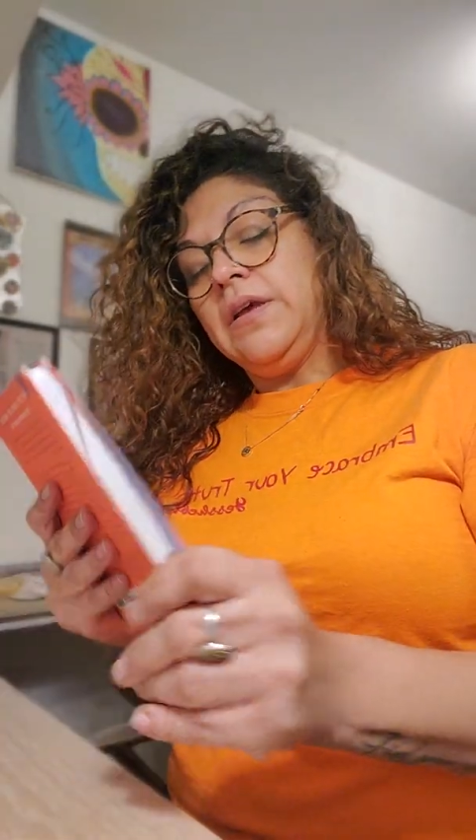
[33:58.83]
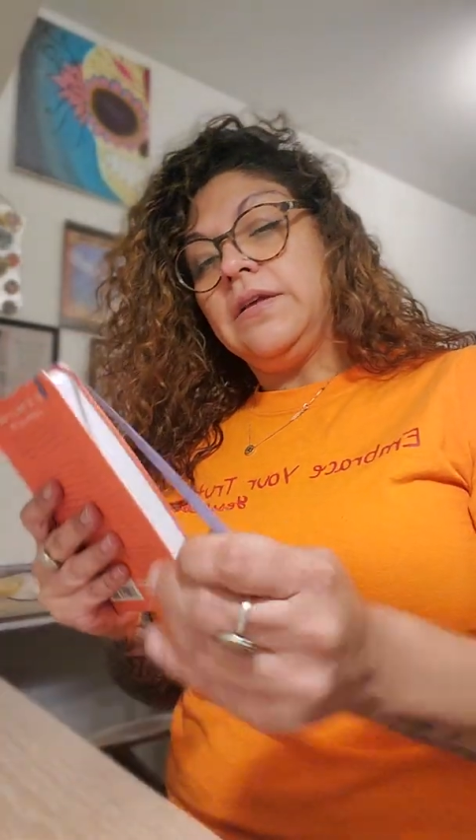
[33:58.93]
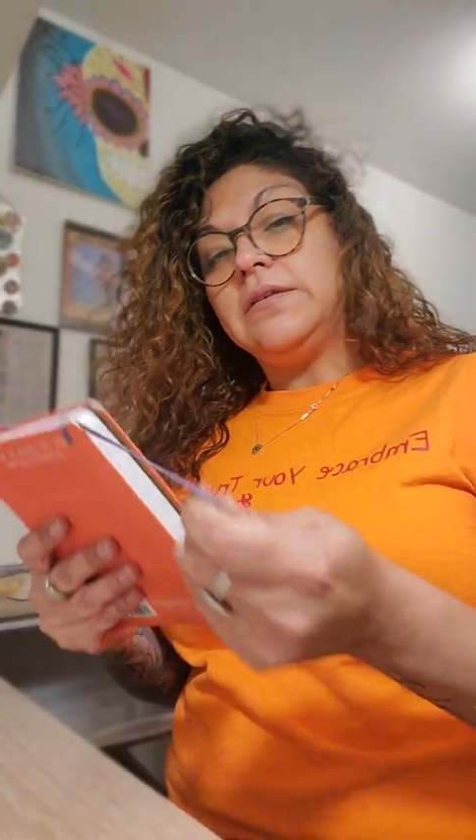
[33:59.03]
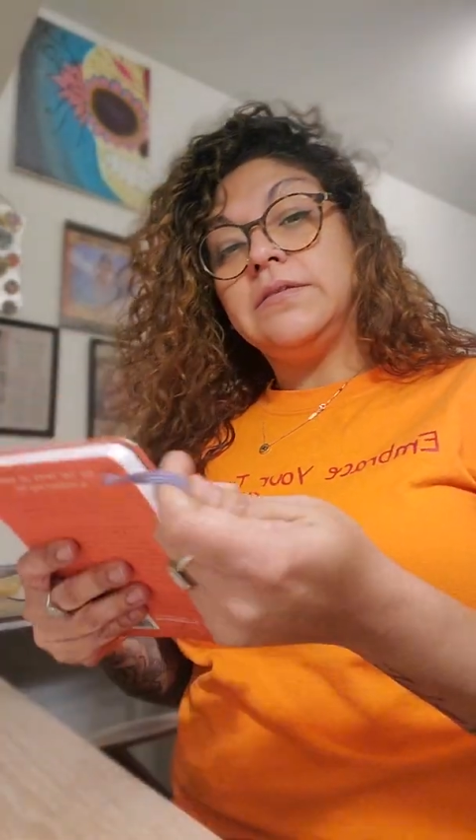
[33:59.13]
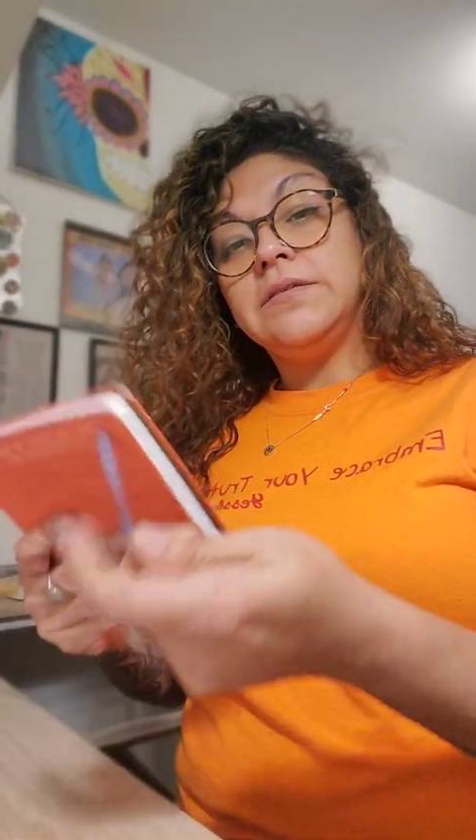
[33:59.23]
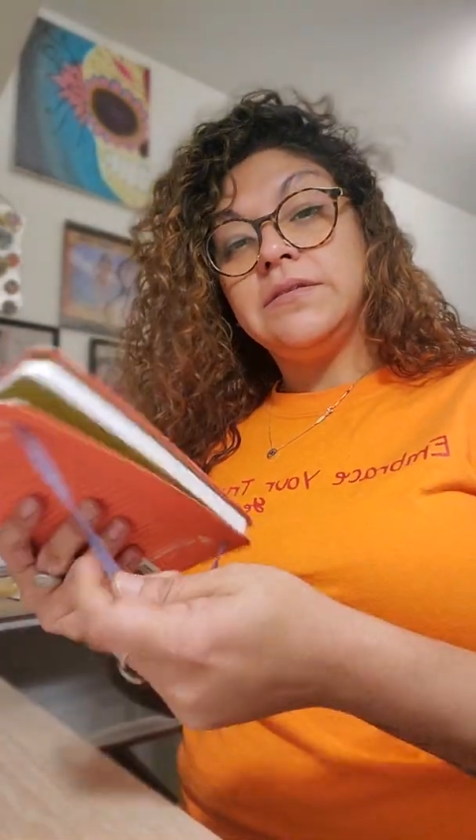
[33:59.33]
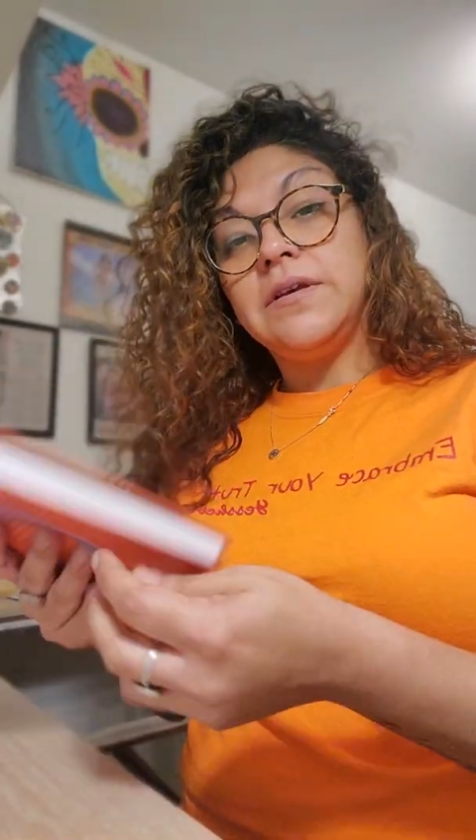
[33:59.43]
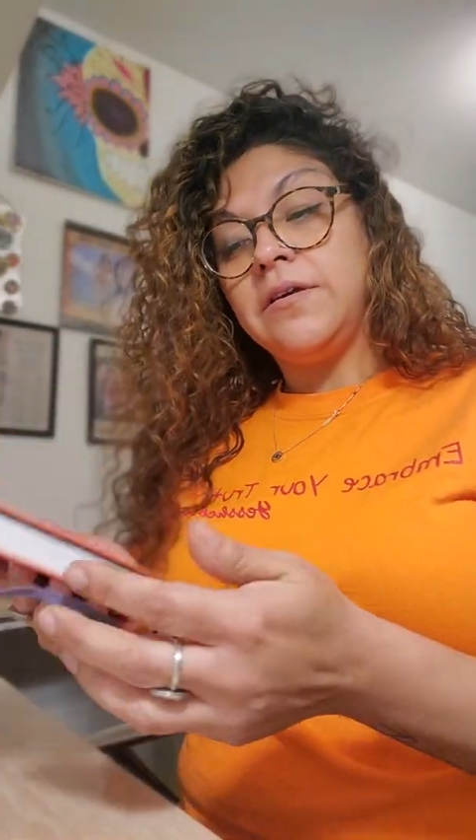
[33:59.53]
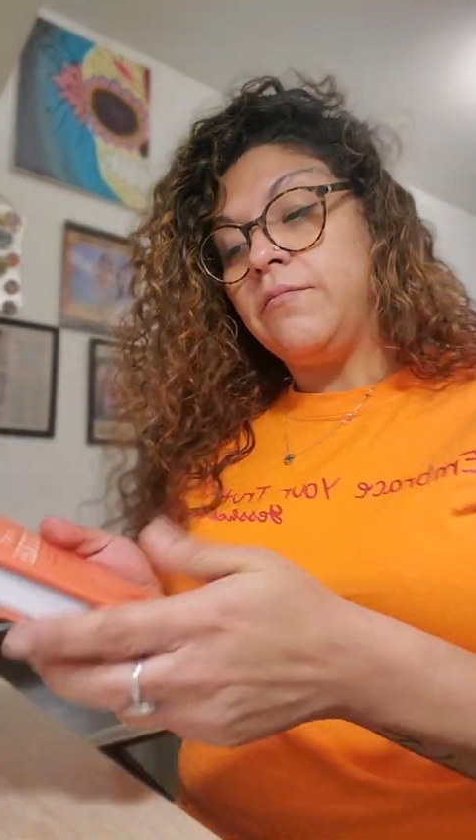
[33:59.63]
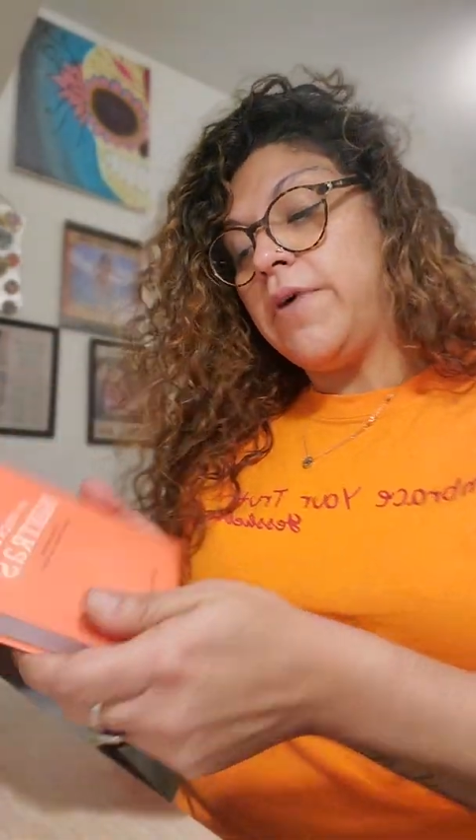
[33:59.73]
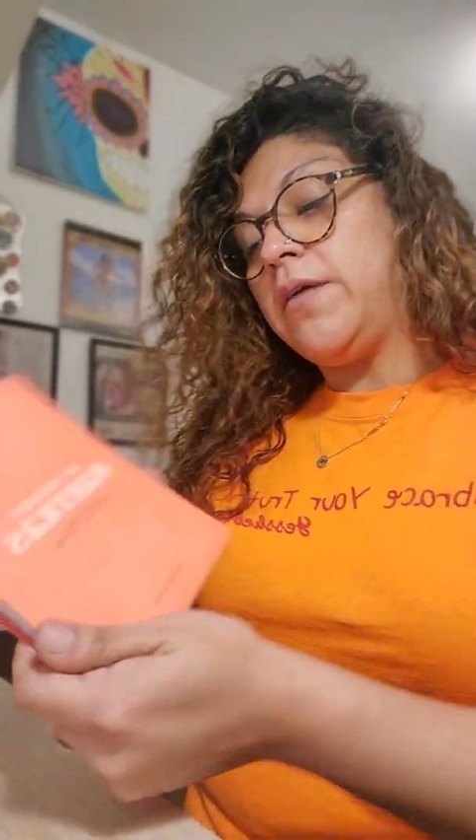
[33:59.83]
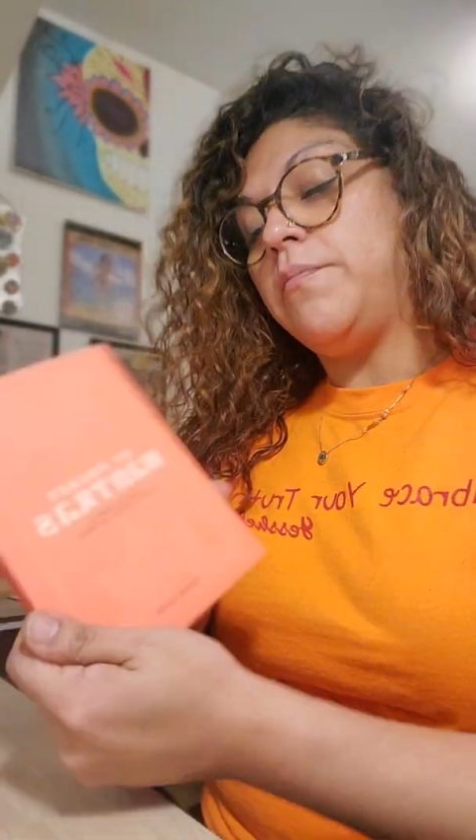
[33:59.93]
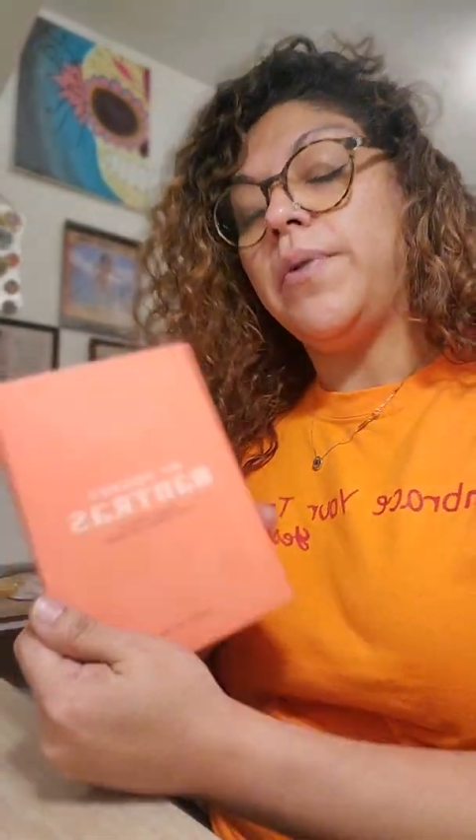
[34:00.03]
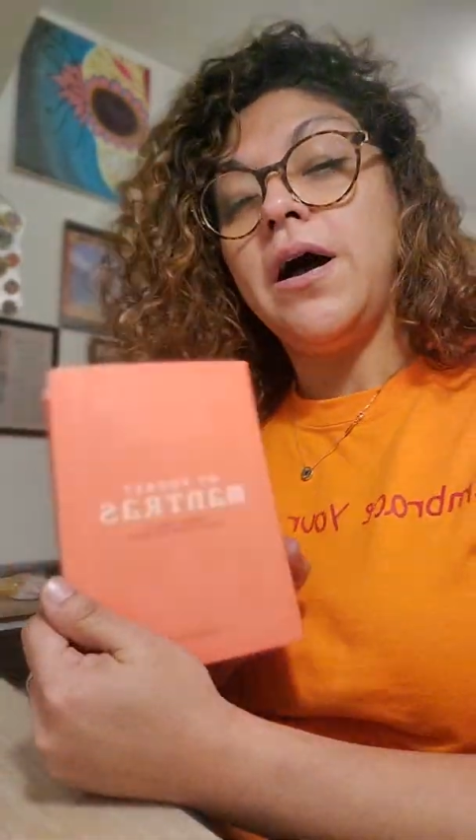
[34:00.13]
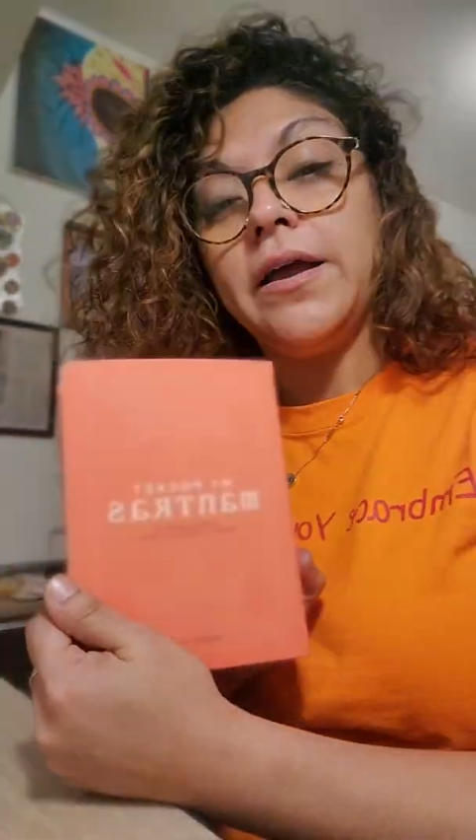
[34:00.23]
This is my
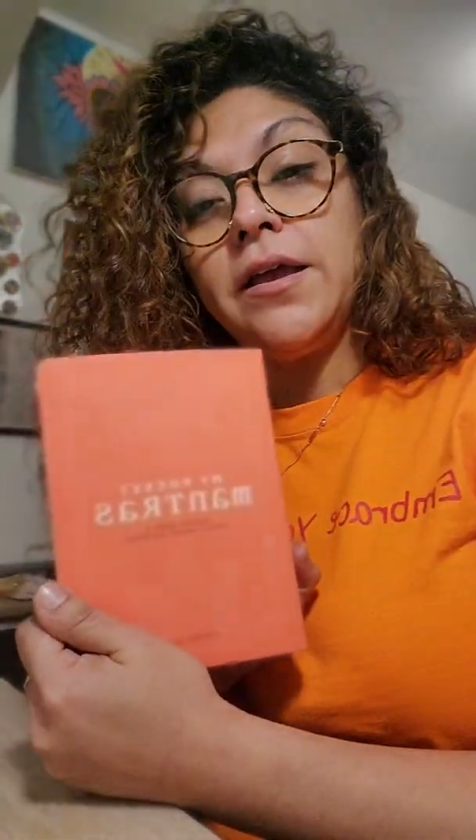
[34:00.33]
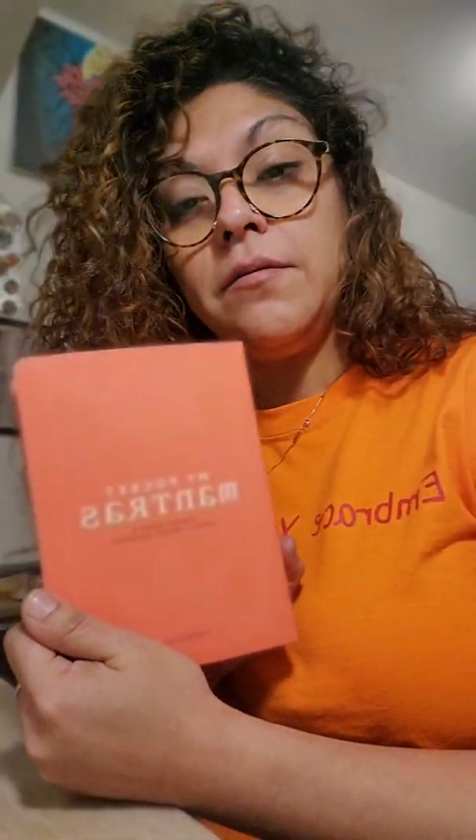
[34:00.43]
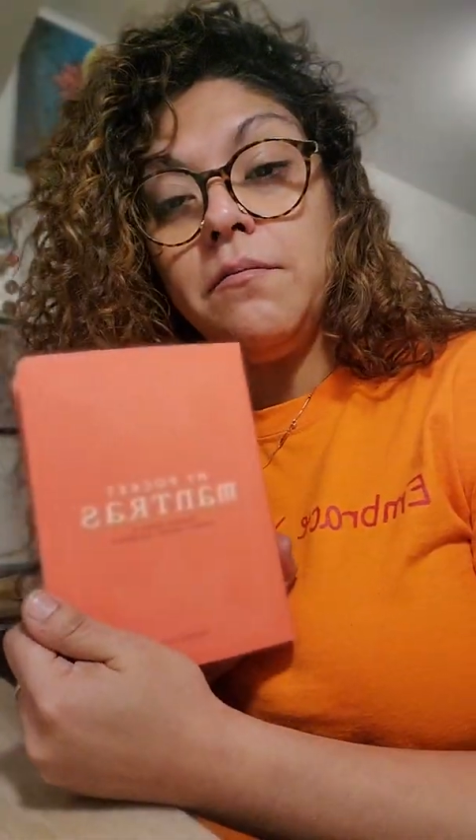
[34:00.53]
pocket